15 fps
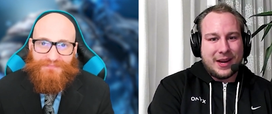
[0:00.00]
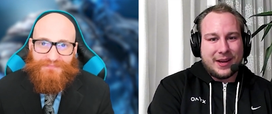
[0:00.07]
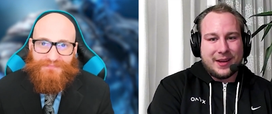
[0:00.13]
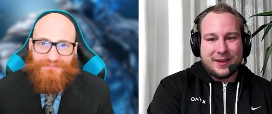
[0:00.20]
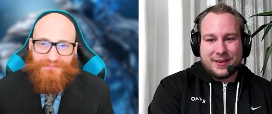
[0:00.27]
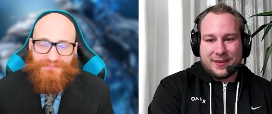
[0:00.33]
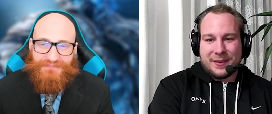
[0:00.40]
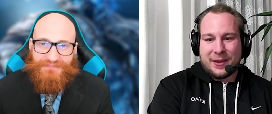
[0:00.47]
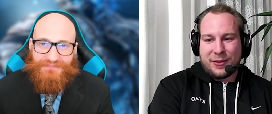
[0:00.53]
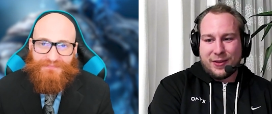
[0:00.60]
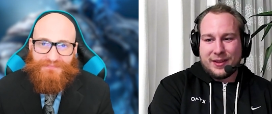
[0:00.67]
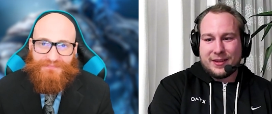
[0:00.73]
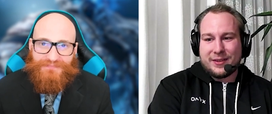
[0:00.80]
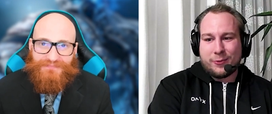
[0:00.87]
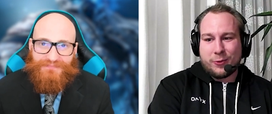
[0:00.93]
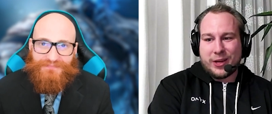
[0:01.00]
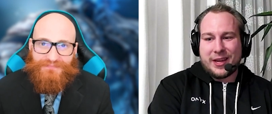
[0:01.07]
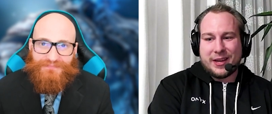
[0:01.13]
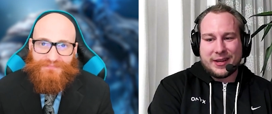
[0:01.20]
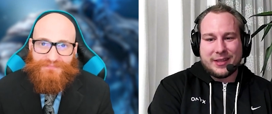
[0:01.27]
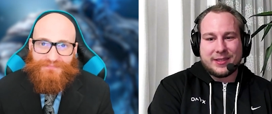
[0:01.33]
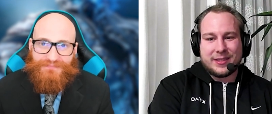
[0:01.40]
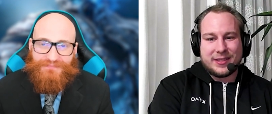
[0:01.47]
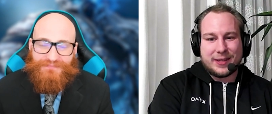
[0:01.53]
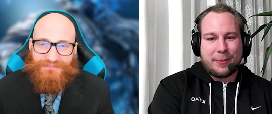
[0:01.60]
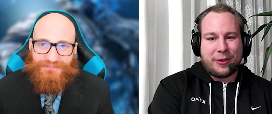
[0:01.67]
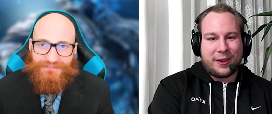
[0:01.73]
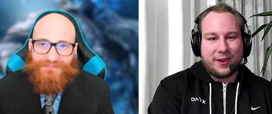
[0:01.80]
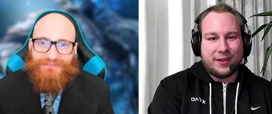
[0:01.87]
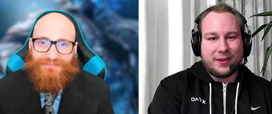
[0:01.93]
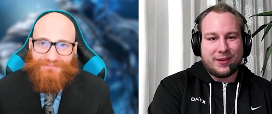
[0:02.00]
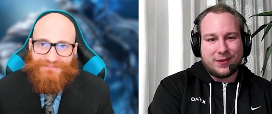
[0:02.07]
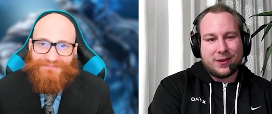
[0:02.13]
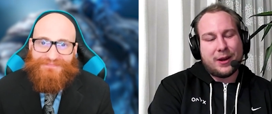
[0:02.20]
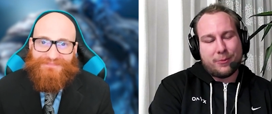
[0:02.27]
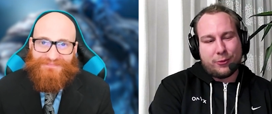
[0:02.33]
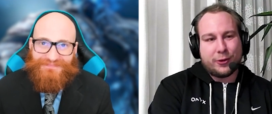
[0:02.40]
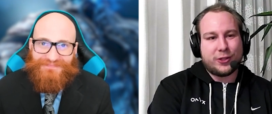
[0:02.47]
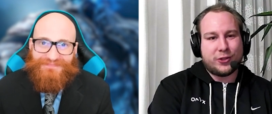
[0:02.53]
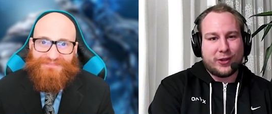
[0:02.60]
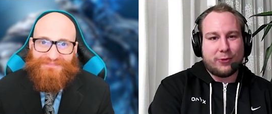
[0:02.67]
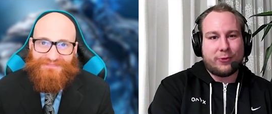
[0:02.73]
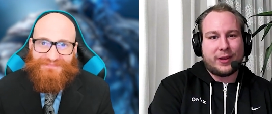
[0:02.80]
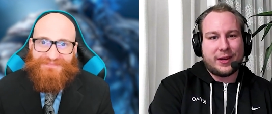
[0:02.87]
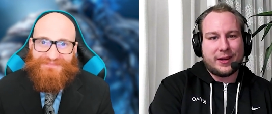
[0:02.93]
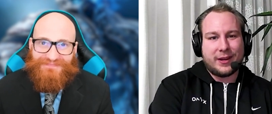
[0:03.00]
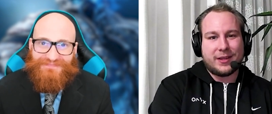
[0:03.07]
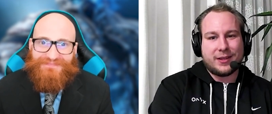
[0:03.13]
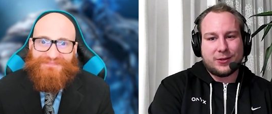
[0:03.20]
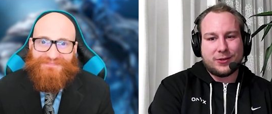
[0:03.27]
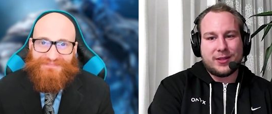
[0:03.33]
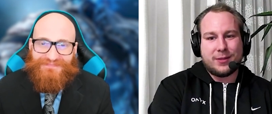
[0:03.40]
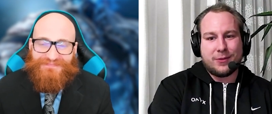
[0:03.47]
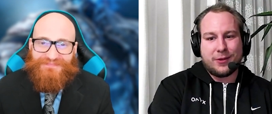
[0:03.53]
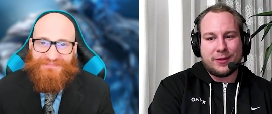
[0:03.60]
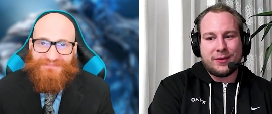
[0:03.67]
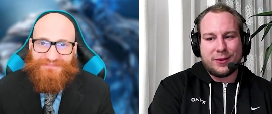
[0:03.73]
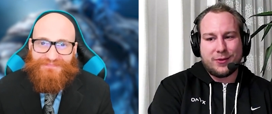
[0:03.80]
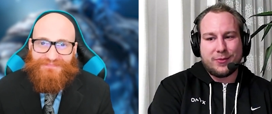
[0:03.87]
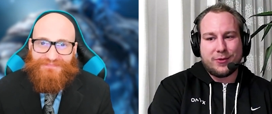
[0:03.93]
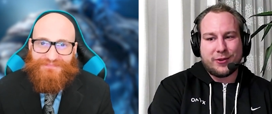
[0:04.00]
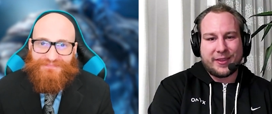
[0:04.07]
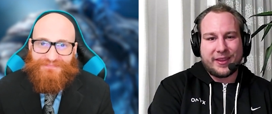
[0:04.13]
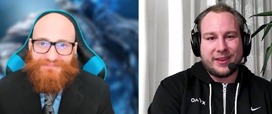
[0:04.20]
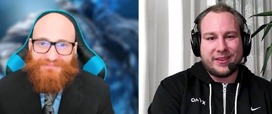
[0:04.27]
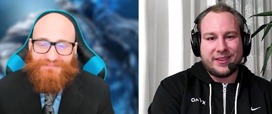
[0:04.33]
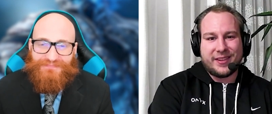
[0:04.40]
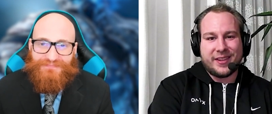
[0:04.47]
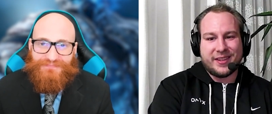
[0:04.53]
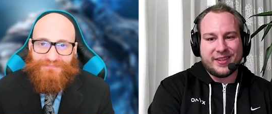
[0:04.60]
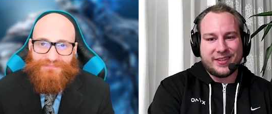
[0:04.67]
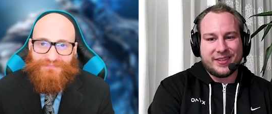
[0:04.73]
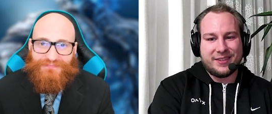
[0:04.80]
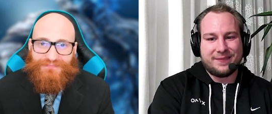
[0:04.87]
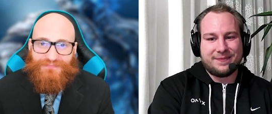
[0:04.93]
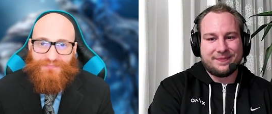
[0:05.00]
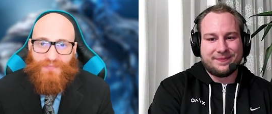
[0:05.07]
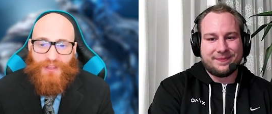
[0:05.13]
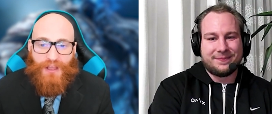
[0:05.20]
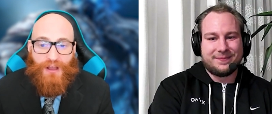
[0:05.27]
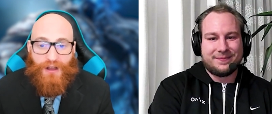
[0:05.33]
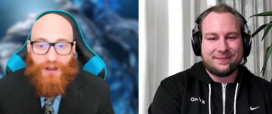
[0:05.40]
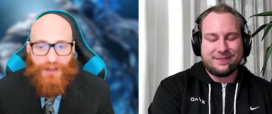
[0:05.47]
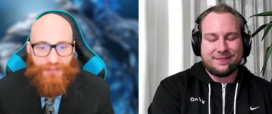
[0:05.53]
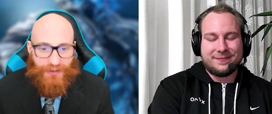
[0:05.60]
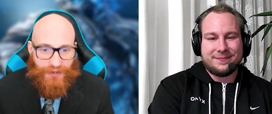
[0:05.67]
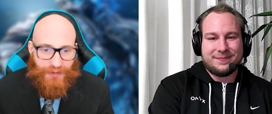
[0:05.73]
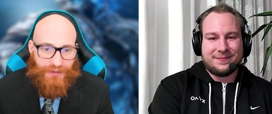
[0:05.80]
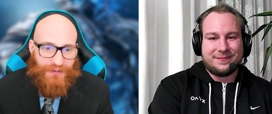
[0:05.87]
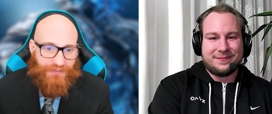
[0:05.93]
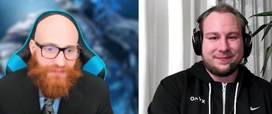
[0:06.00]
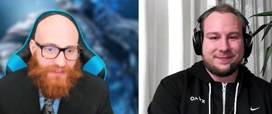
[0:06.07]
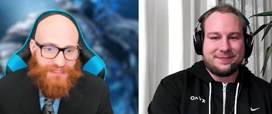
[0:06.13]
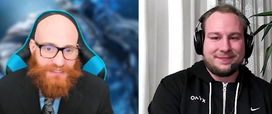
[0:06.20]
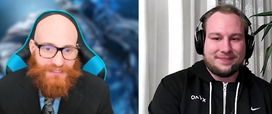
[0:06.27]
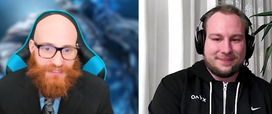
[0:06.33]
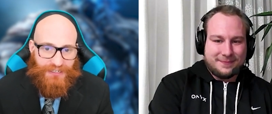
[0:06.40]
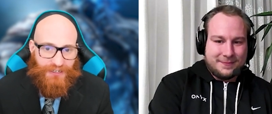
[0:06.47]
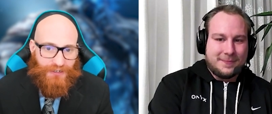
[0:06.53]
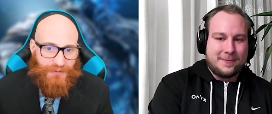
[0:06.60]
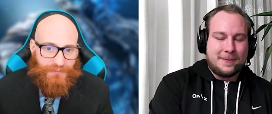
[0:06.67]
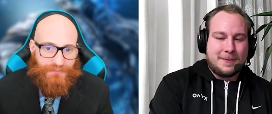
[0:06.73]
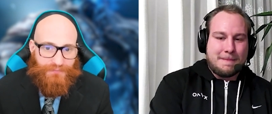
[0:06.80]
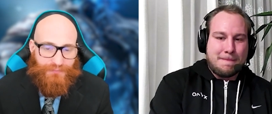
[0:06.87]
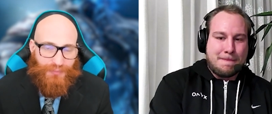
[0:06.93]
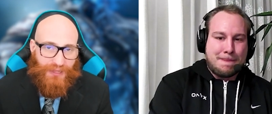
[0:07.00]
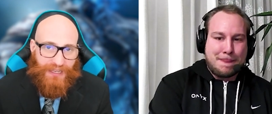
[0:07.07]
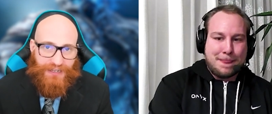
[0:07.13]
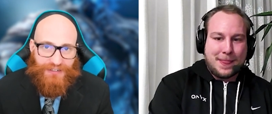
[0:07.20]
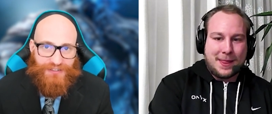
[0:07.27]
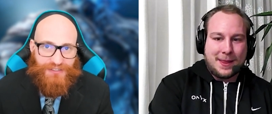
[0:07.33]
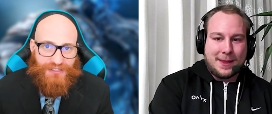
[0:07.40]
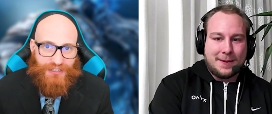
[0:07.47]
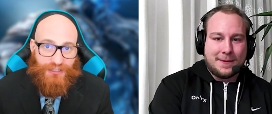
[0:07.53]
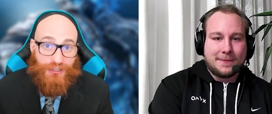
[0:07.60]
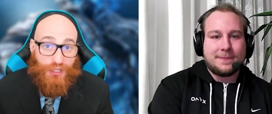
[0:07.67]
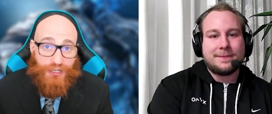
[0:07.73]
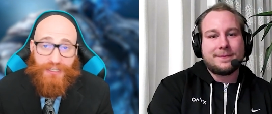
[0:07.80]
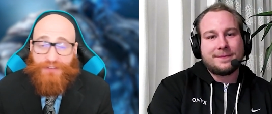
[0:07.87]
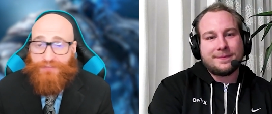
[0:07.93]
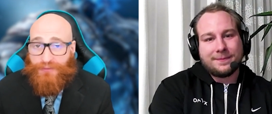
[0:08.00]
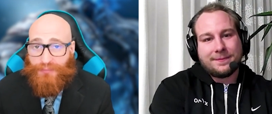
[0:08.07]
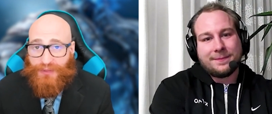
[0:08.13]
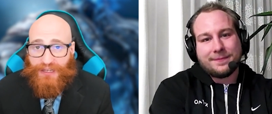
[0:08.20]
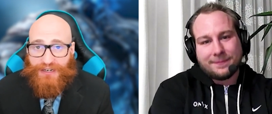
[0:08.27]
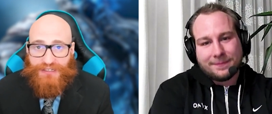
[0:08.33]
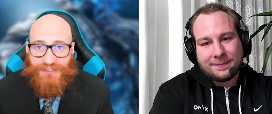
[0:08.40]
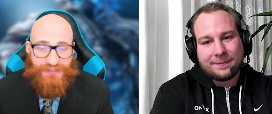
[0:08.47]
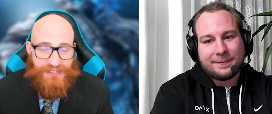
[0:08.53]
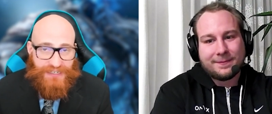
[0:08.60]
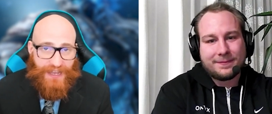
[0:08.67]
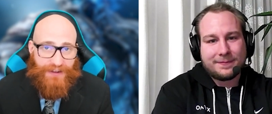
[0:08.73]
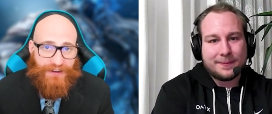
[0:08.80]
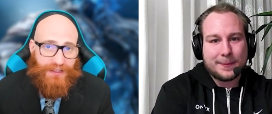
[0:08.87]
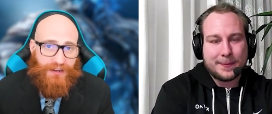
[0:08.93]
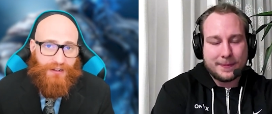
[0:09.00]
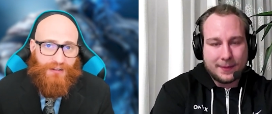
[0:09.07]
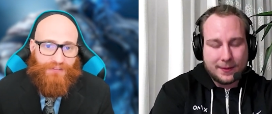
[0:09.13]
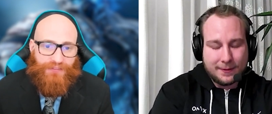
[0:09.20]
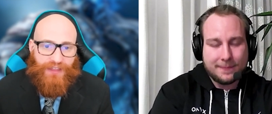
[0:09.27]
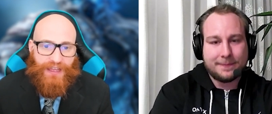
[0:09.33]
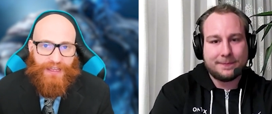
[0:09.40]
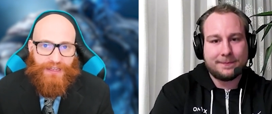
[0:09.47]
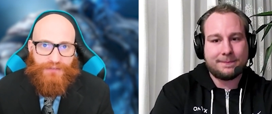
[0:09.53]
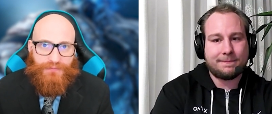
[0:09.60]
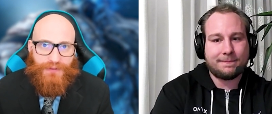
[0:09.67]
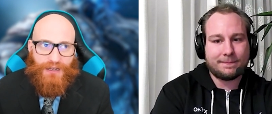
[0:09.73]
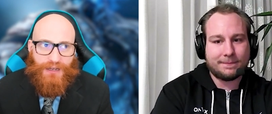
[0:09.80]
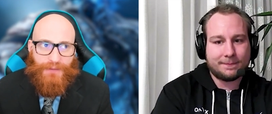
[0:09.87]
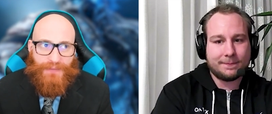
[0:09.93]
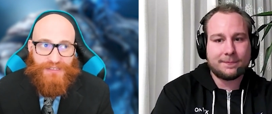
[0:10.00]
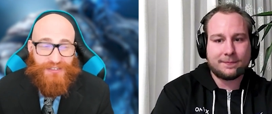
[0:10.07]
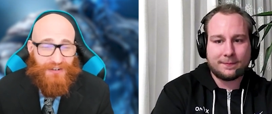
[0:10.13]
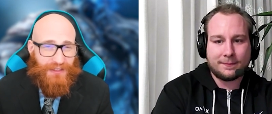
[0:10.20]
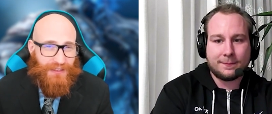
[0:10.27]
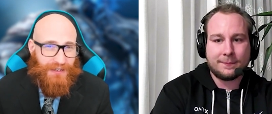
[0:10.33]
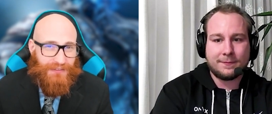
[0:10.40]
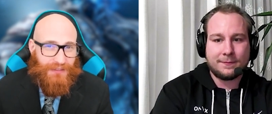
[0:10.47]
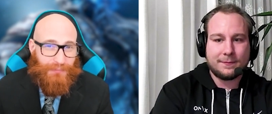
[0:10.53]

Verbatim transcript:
Speaker 1: I, I think we can get something. I'm pretty sure that we can get a good team on, on board then in the end.
Speaker 2: On the note of this, you know, players, you're looking for players for scouting and all of that, um, is there anything the